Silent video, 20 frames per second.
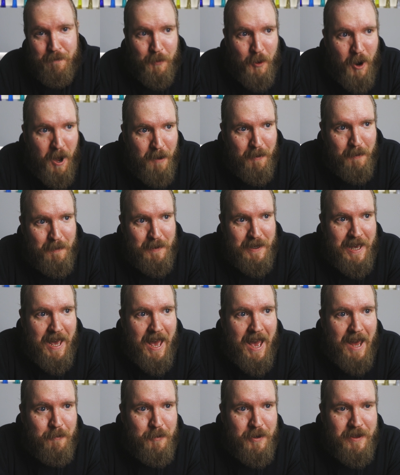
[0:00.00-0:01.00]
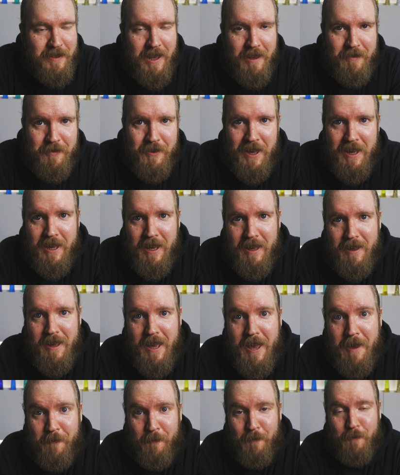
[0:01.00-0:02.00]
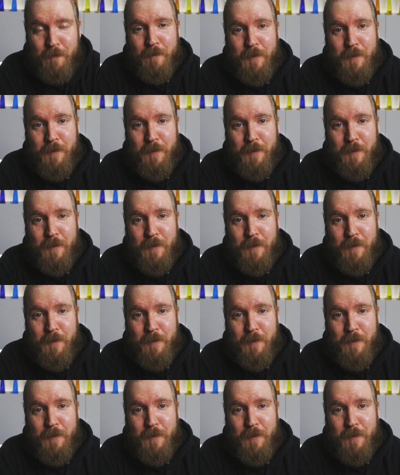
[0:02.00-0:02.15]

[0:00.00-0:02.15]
probably had with that thing if